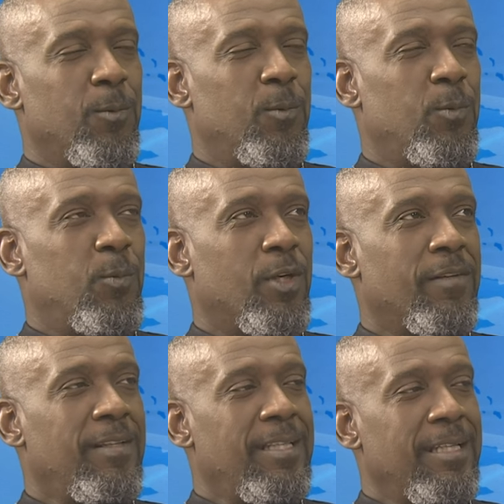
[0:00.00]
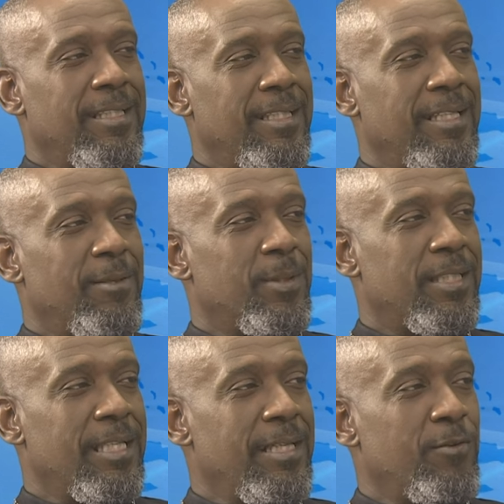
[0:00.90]
One of the things he did
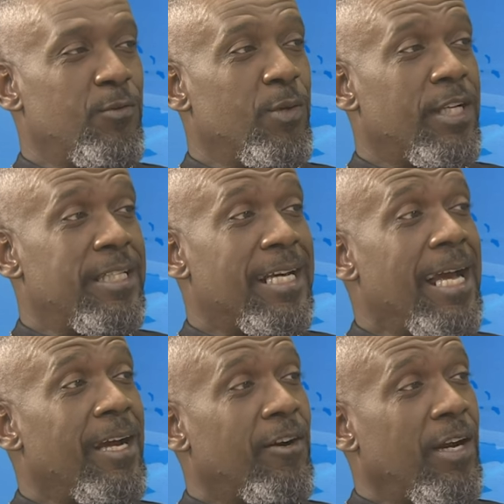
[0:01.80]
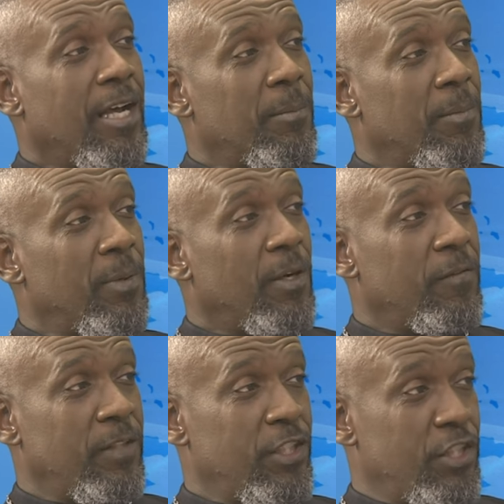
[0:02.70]
was he drew a diagram
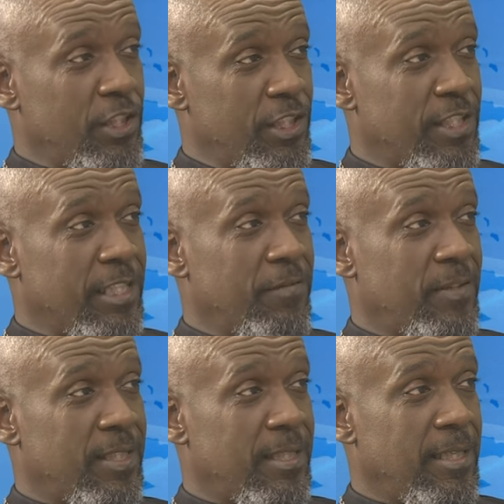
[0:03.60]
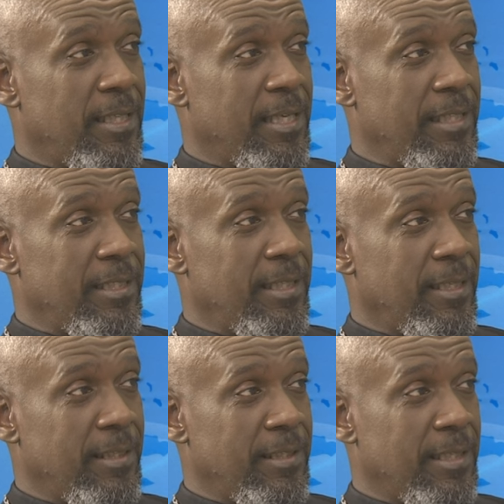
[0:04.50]
of the church that he visited in
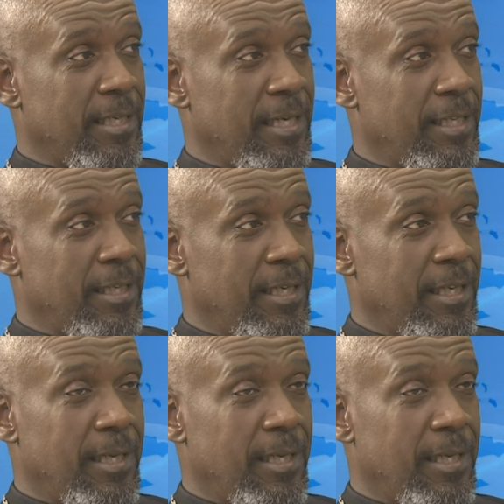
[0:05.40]
1939.